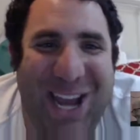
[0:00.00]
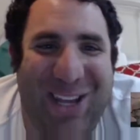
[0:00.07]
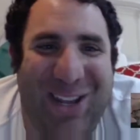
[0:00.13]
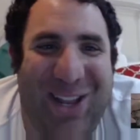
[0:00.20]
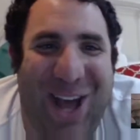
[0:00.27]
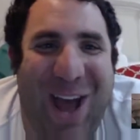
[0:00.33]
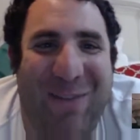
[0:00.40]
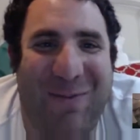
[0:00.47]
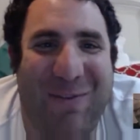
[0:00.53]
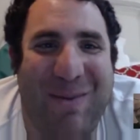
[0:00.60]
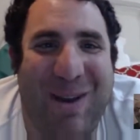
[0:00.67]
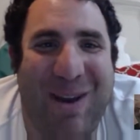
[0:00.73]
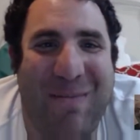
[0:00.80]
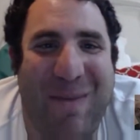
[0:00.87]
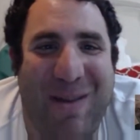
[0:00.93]
takes a lot for
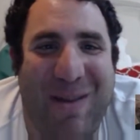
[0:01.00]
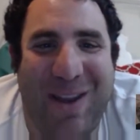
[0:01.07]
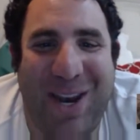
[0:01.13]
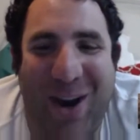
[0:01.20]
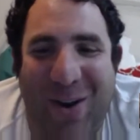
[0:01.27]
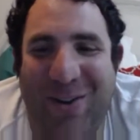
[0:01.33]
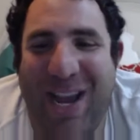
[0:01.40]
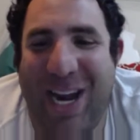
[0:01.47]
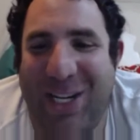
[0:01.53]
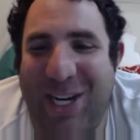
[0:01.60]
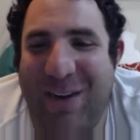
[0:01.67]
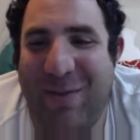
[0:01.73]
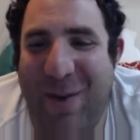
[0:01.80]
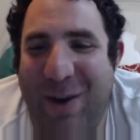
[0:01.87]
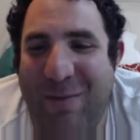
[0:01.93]
me to admit that Daren's
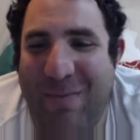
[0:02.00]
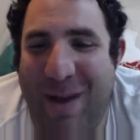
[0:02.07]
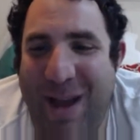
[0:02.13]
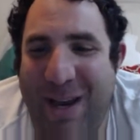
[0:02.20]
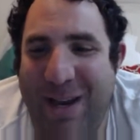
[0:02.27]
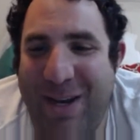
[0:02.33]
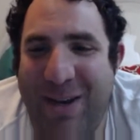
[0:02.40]
actually a friend of mine.